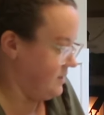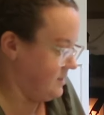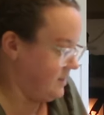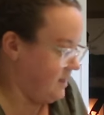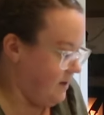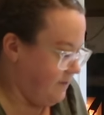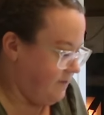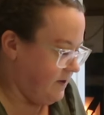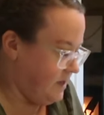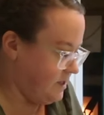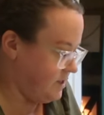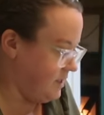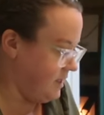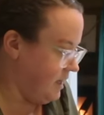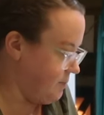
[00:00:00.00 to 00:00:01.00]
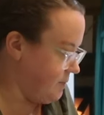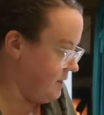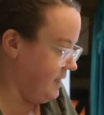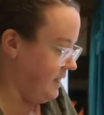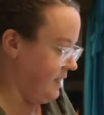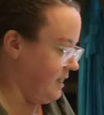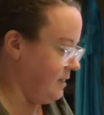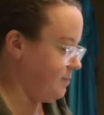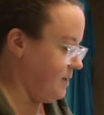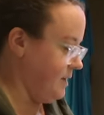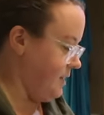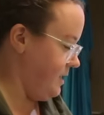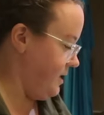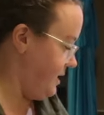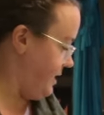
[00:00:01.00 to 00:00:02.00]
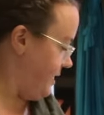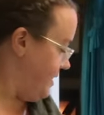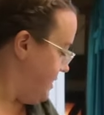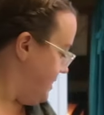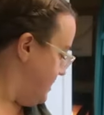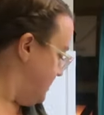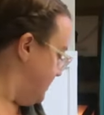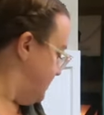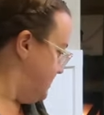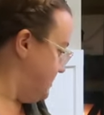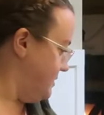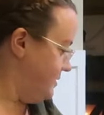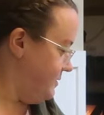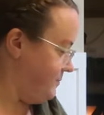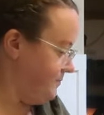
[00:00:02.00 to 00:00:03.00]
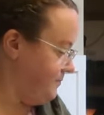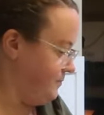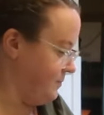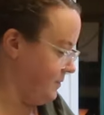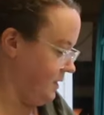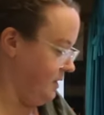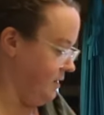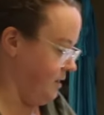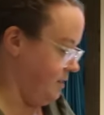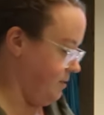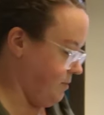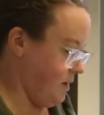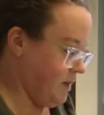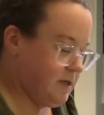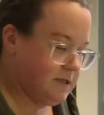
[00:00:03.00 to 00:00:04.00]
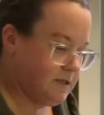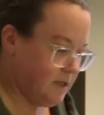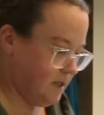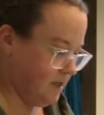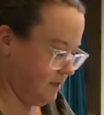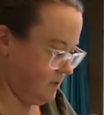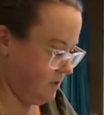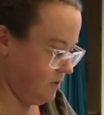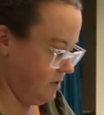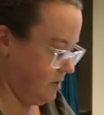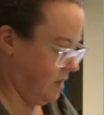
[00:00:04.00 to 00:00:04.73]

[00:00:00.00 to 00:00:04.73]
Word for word: just finishing up, cleaning up, and I'm just gonna turn